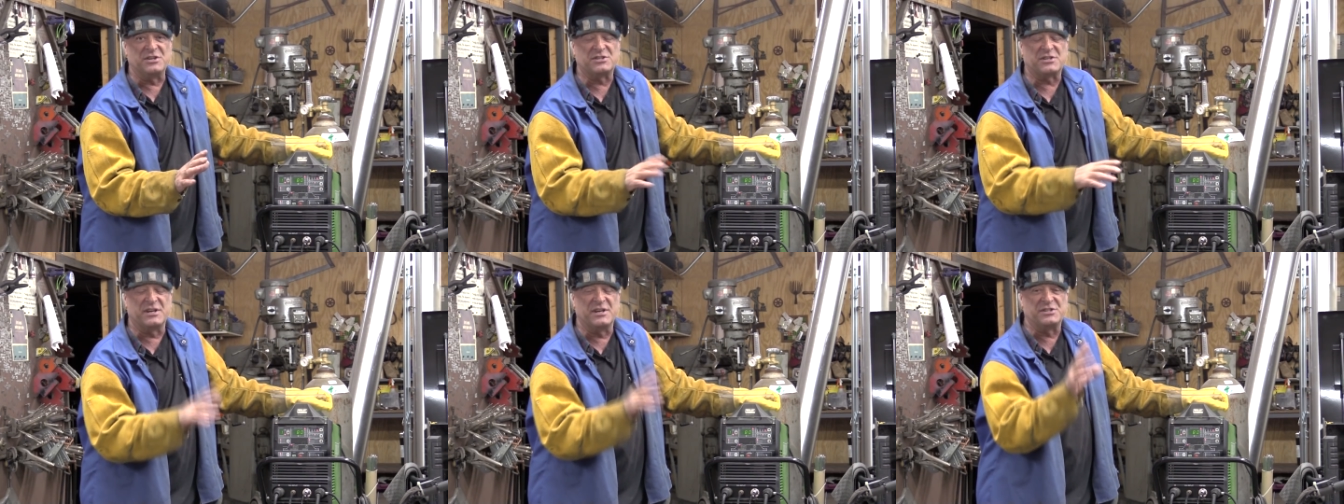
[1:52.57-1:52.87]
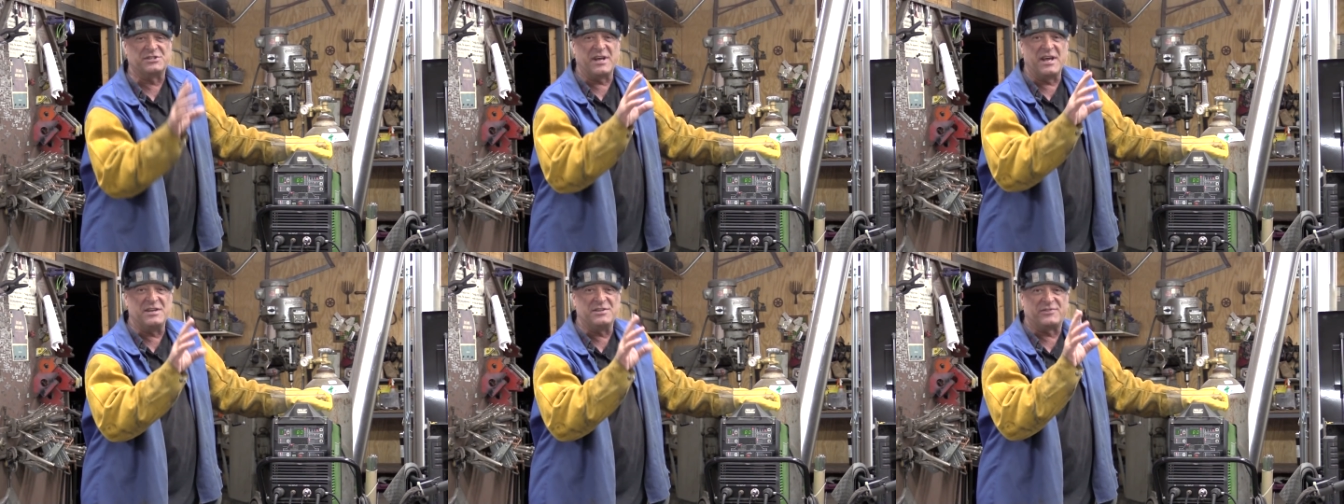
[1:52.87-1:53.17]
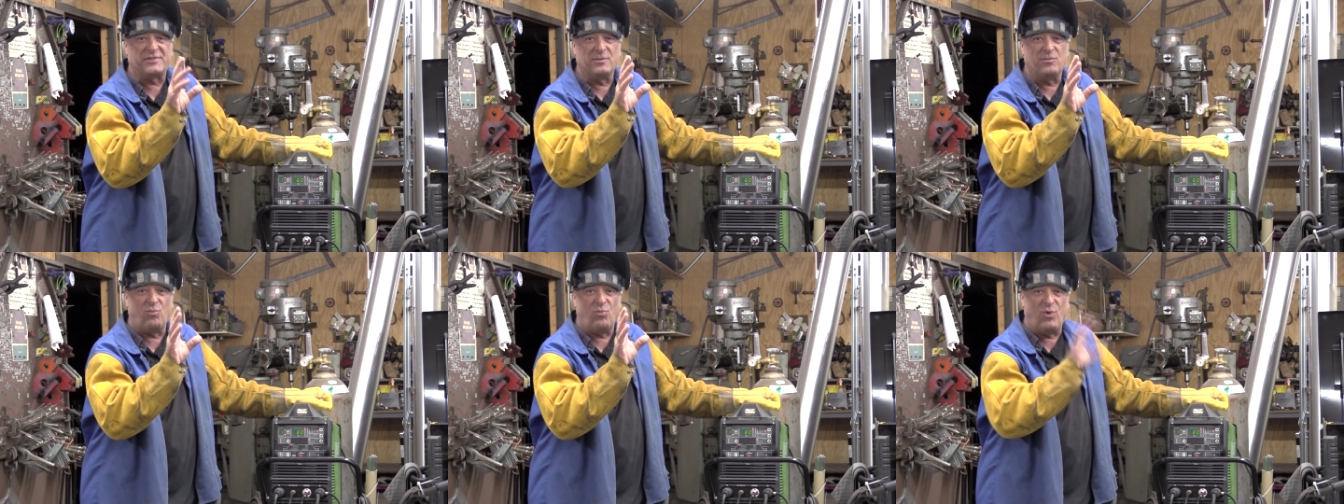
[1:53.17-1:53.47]
Just going to change
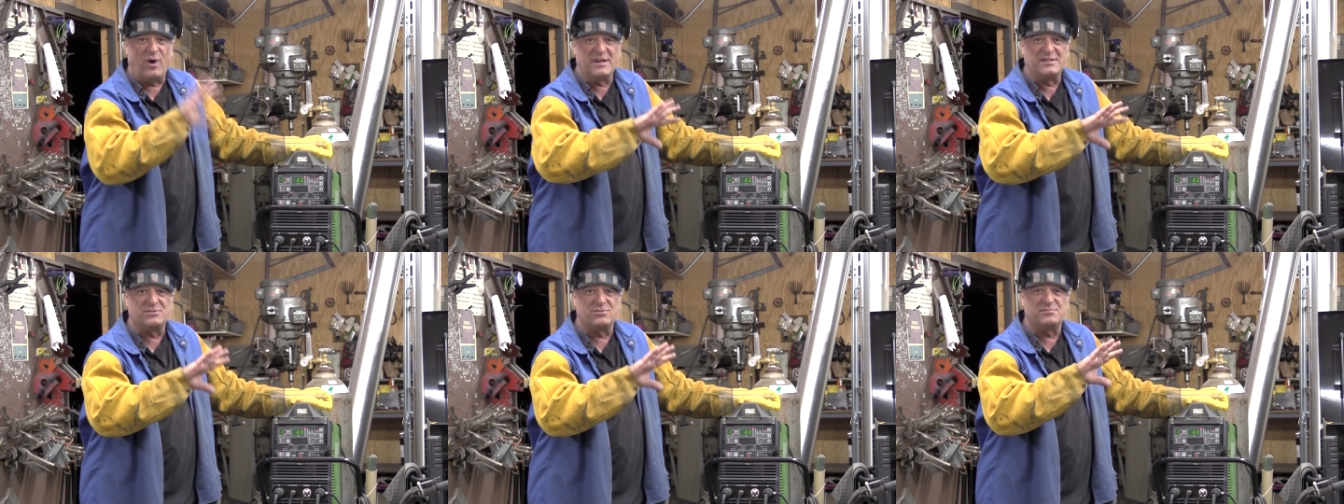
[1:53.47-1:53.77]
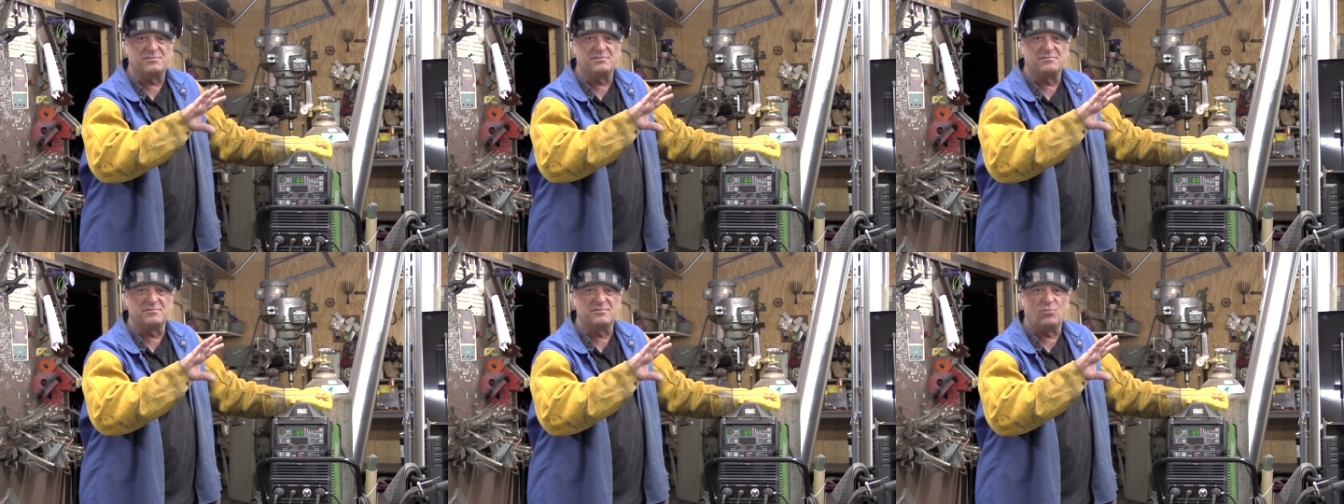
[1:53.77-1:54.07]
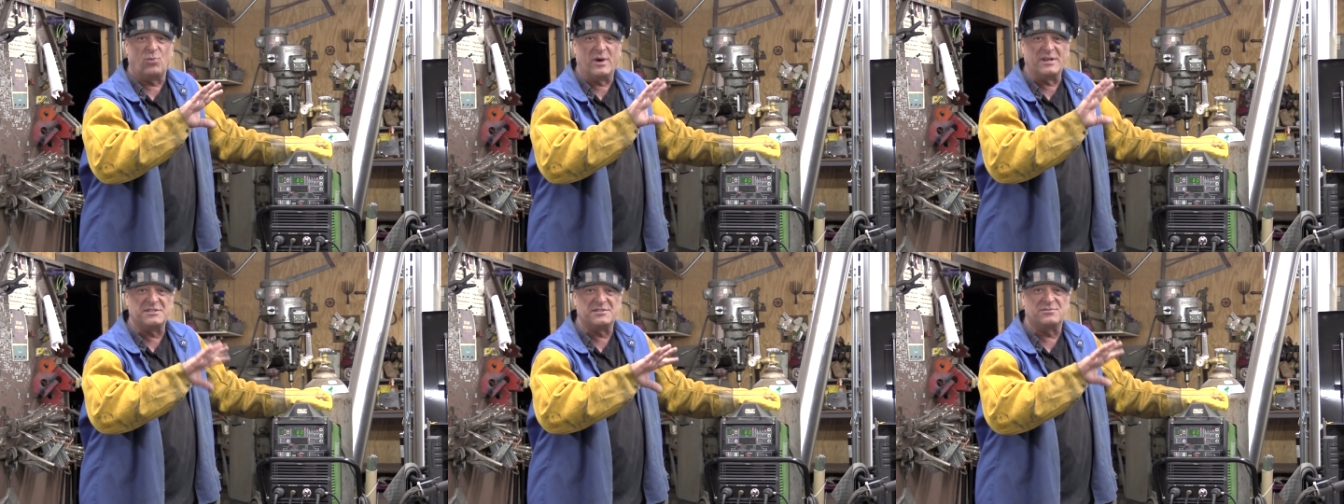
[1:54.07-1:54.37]
from one,
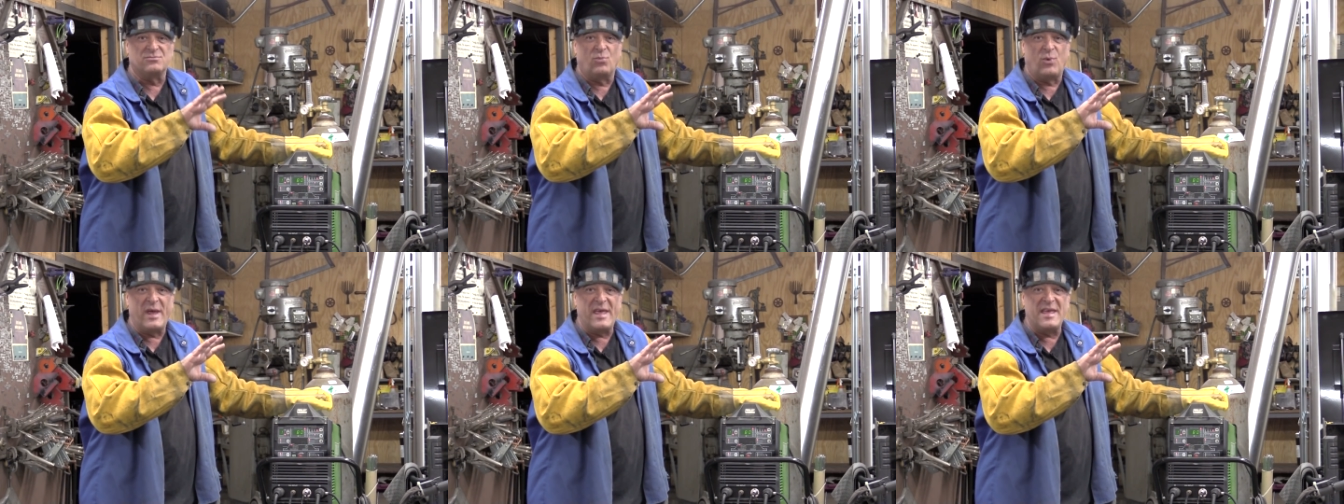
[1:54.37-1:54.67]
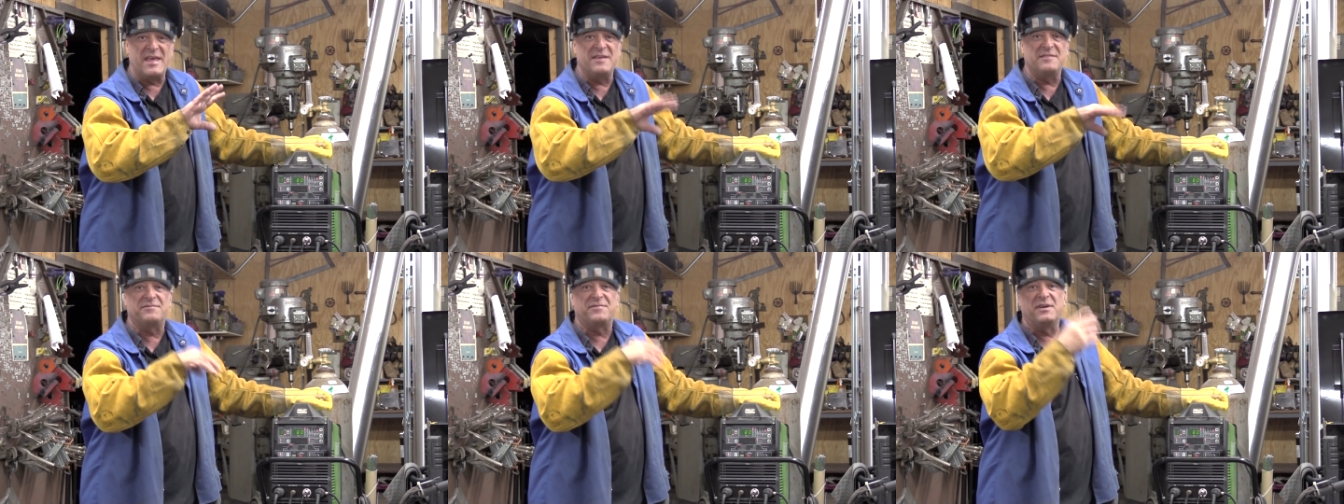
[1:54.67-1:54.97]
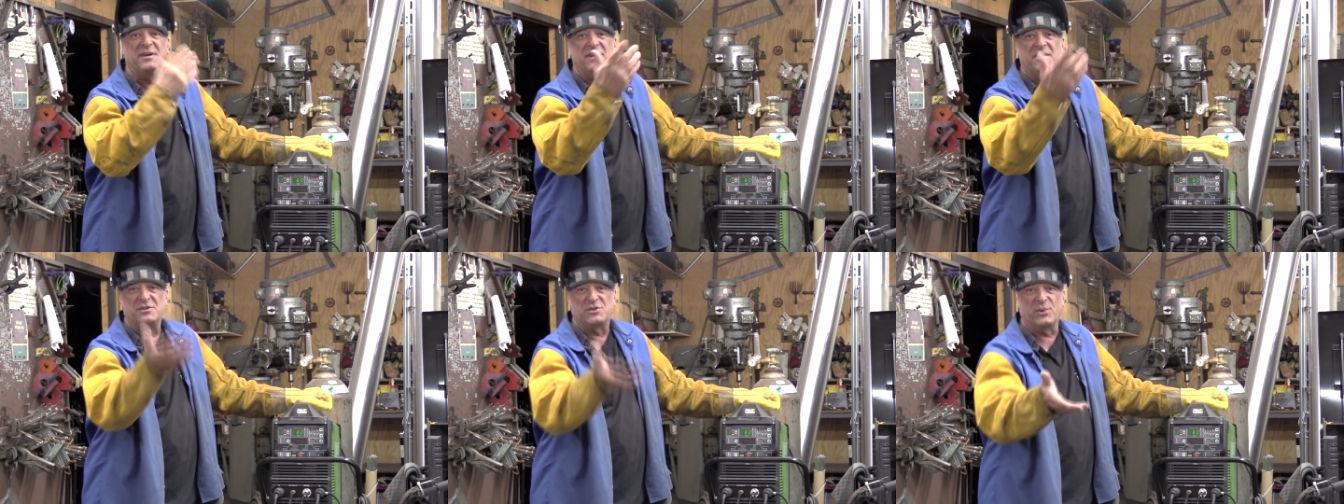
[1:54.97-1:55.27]
one wave
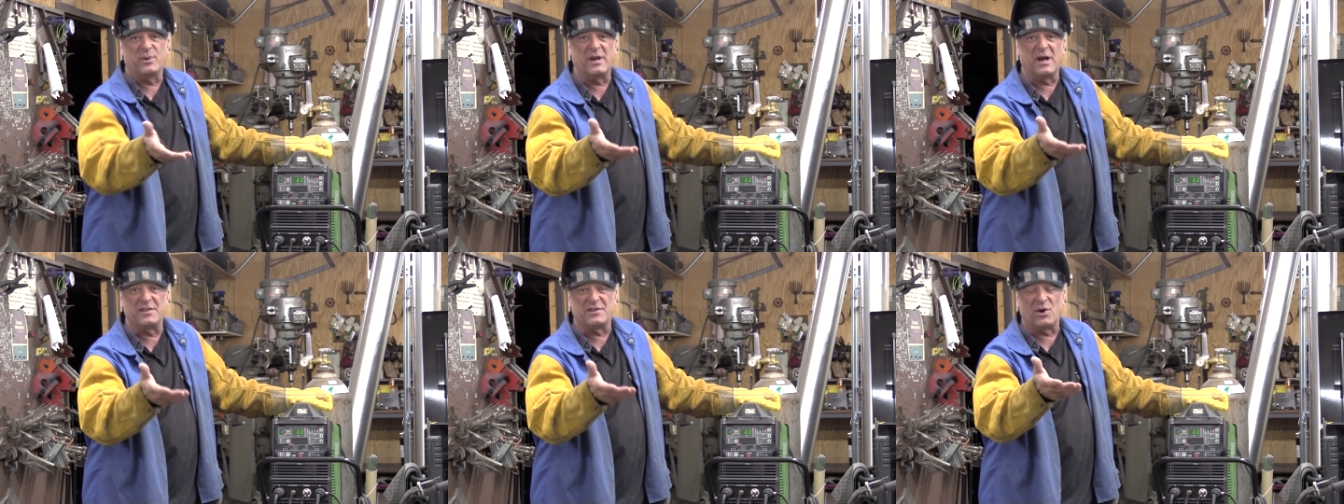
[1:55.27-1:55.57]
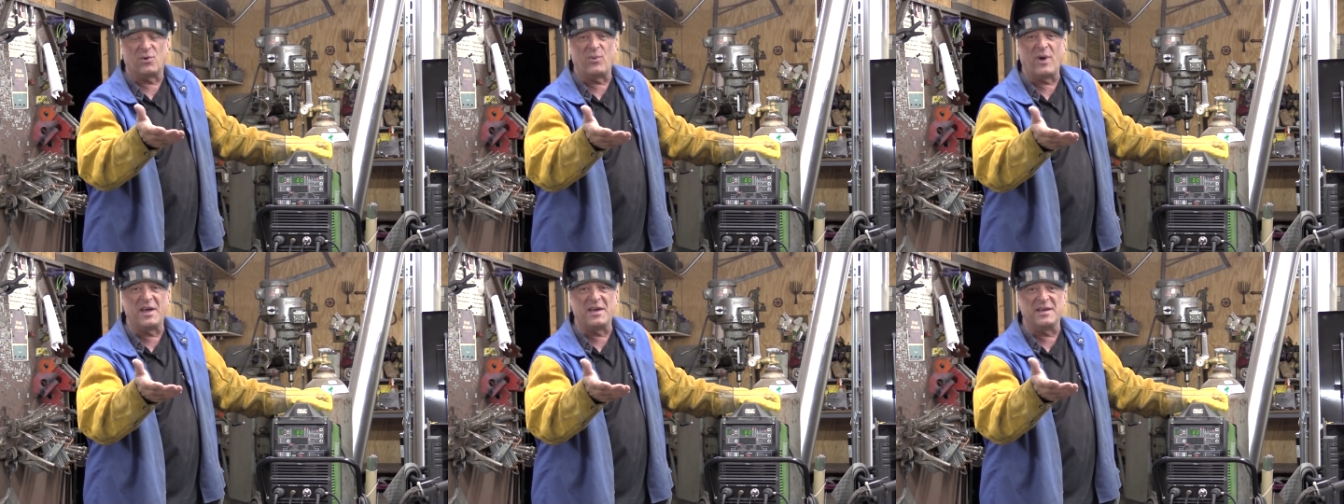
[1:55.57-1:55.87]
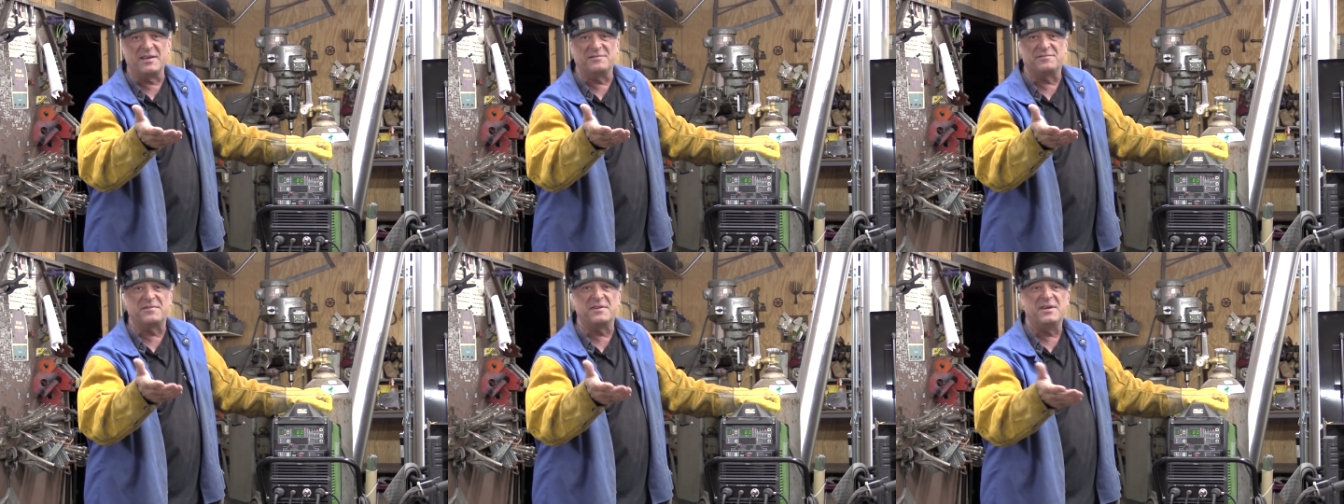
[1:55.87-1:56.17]
to another
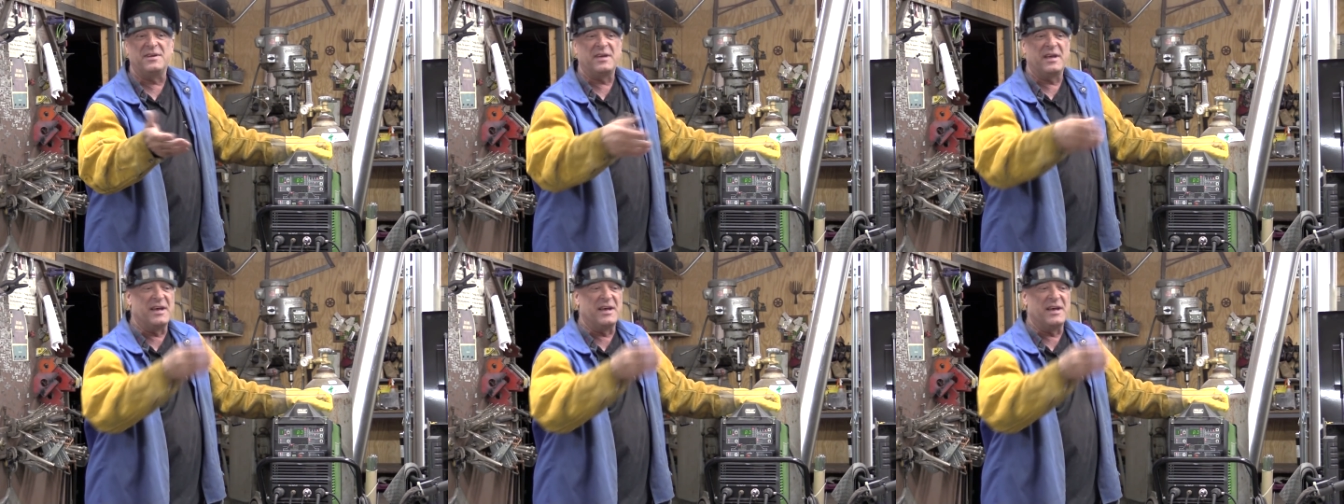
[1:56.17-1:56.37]
wave,